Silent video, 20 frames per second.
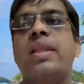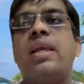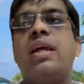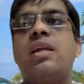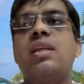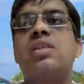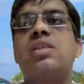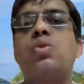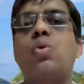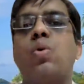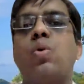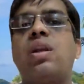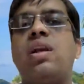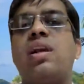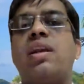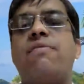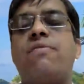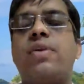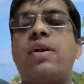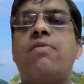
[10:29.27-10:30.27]
it is totally
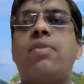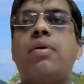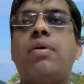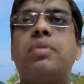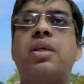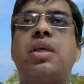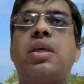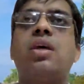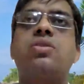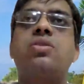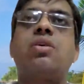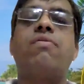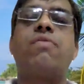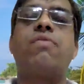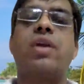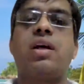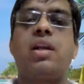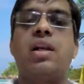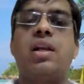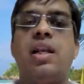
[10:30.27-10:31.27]
different from the case of
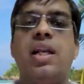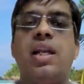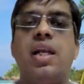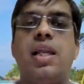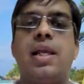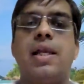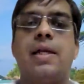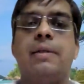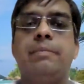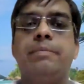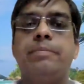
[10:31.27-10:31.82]
recurrent headache